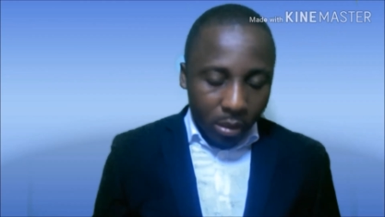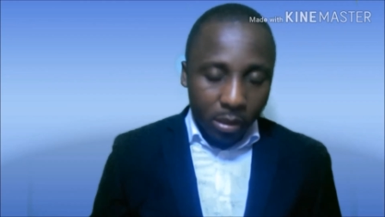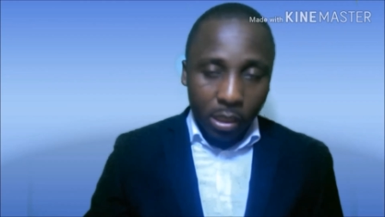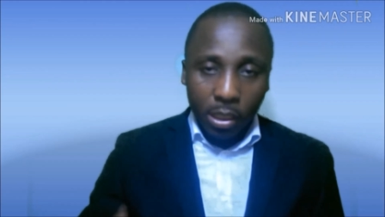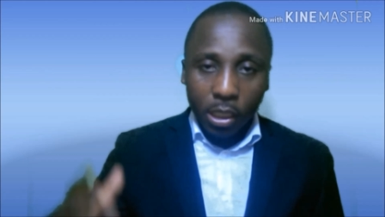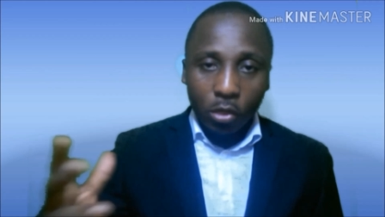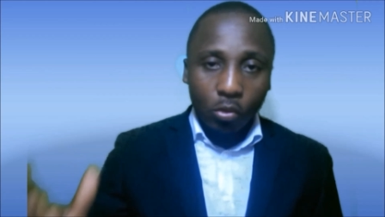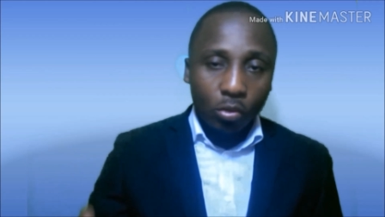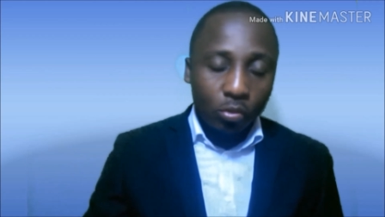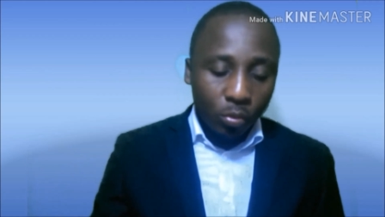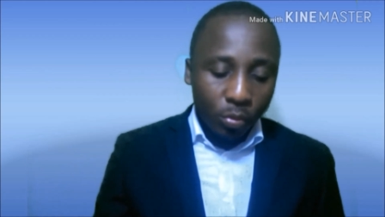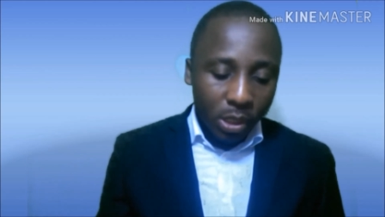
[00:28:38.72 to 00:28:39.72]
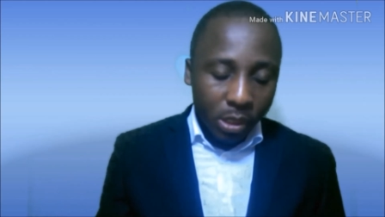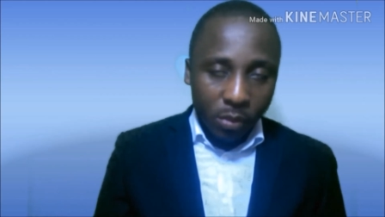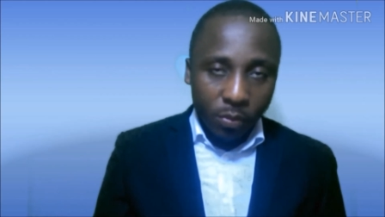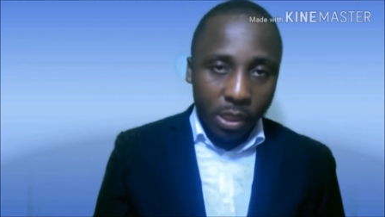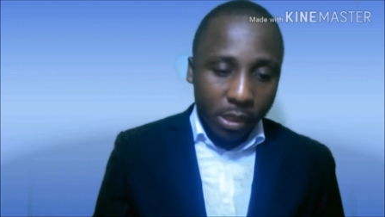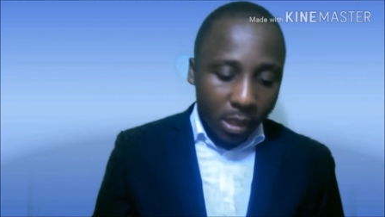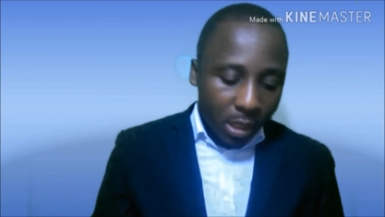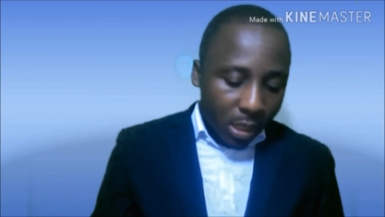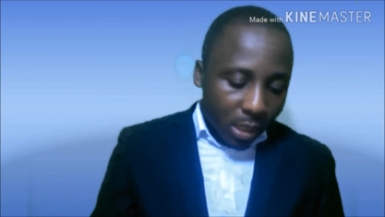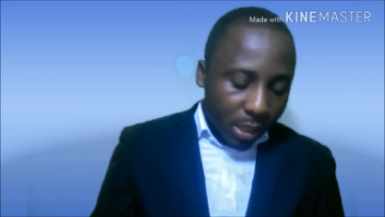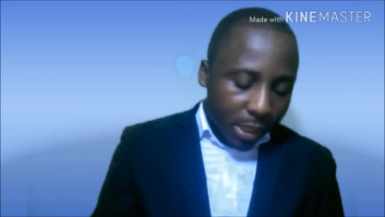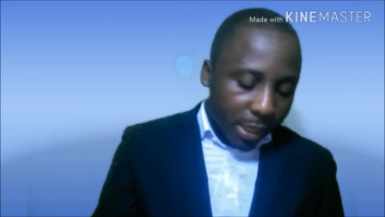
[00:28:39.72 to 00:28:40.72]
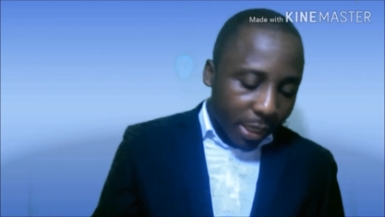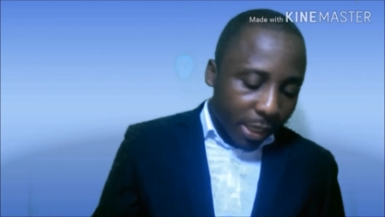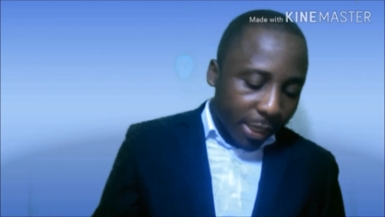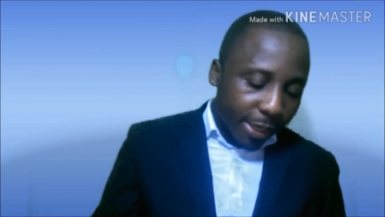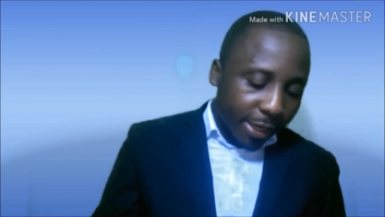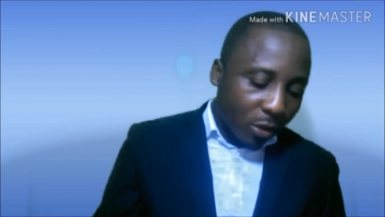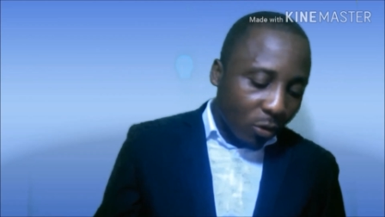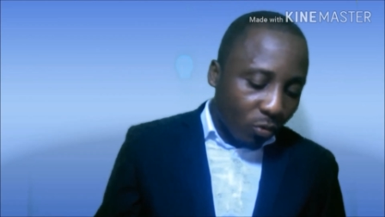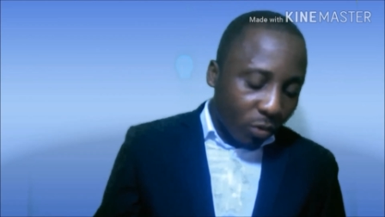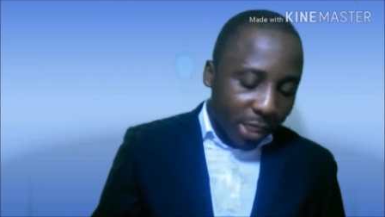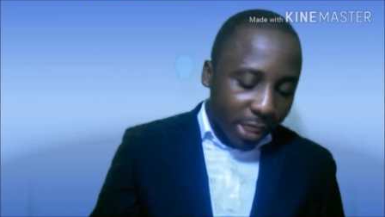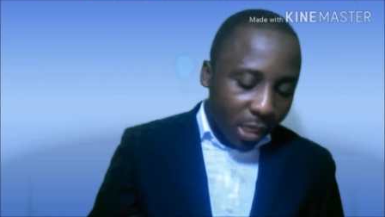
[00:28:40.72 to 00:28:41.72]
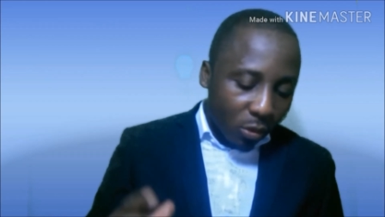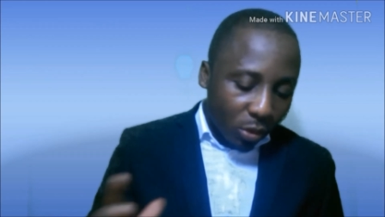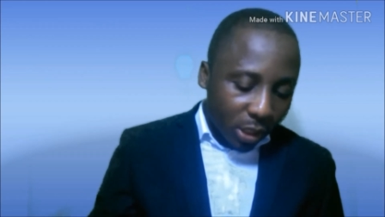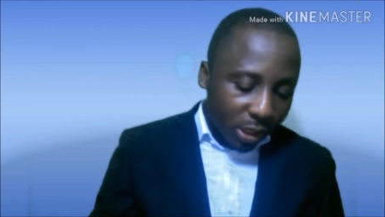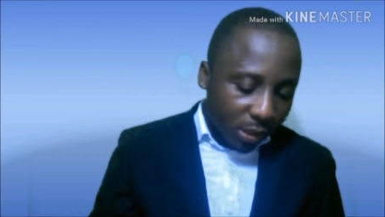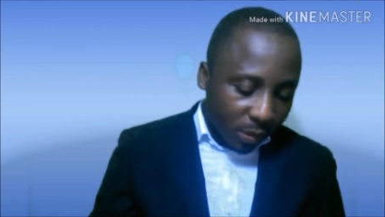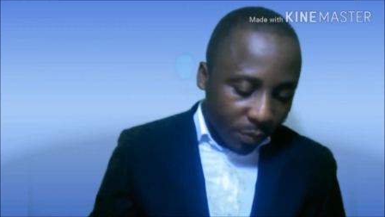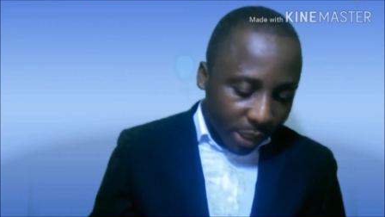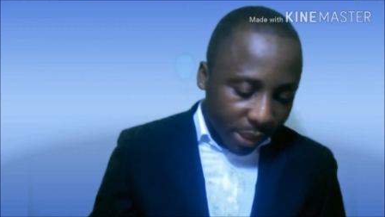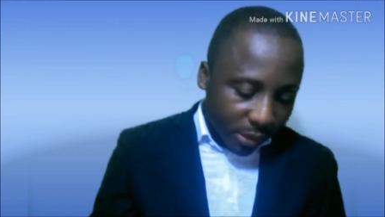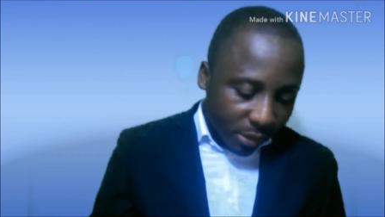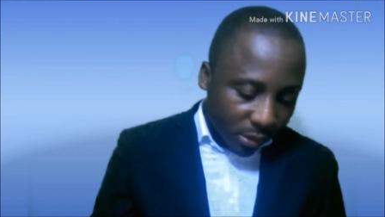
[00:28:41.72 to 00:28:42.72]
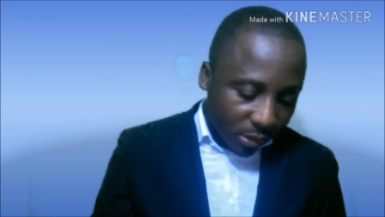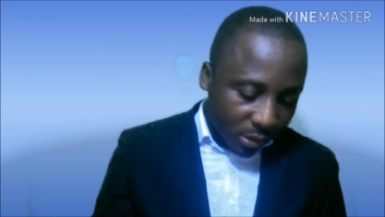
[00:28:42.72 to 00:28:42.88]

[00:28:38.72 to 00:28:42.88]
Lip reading: Then the loan will be disbursed. When the loan is disbursed,